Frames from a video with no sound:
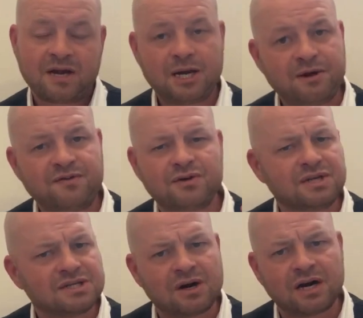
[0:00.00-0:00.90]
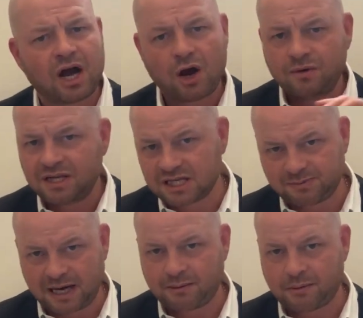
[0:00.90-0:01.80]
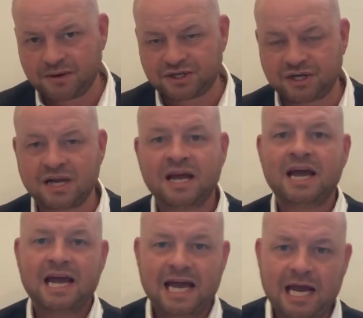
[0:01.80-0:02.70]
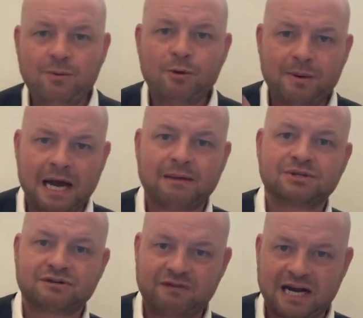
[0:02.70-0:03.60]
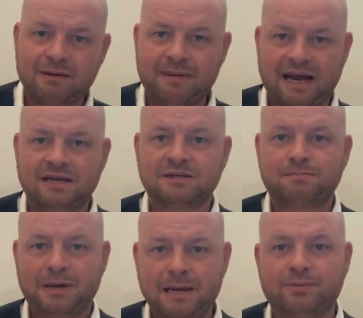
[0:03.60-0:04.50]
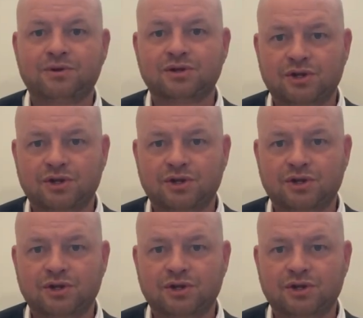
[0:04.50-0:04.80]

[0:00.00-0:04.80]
Now, if your designer only does planning permission, he will be able to recommend people that